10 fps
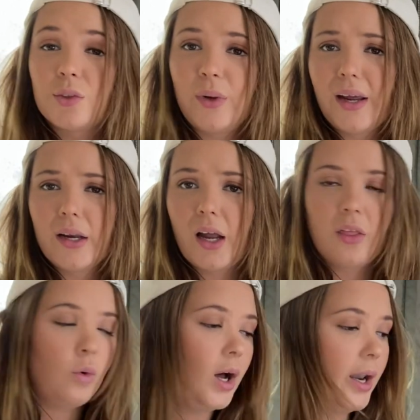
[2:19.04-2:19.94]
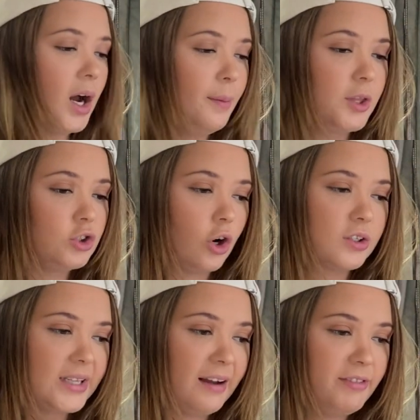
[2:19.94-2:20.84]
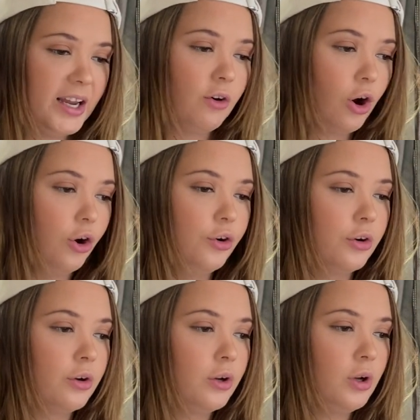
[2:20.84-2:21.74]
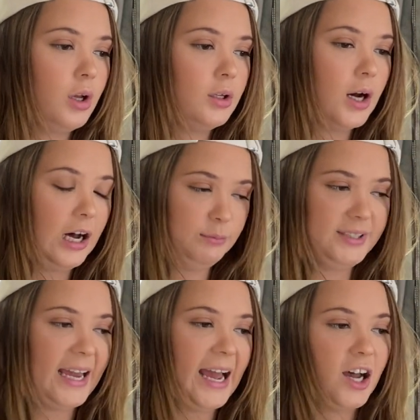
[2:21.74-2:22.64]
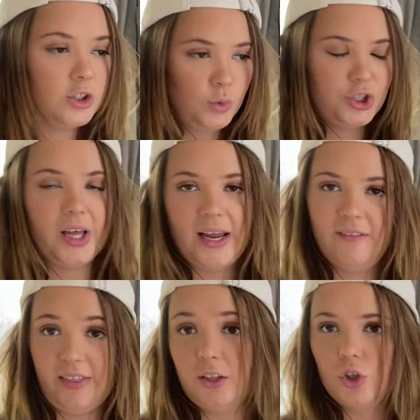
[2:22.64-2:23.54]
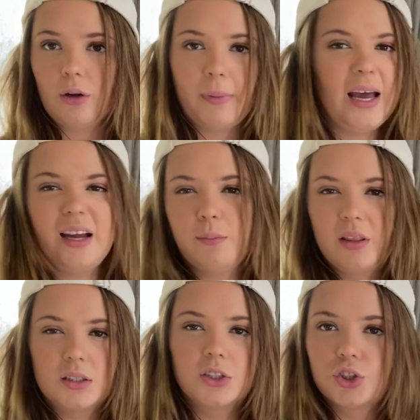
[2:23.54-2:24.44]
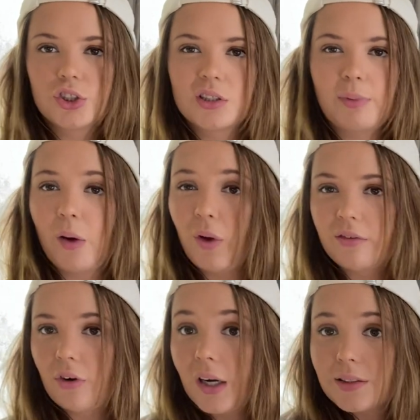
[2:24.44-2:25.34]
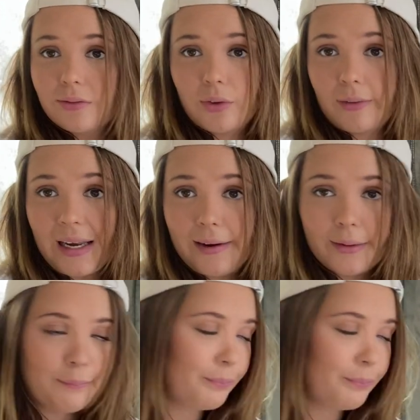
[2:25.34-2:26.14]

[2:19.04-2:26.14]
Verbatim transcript: we need another one. Um, the dogs have their own um, towels, which they have in their dog bag, but this is just a spare one for us if we need it.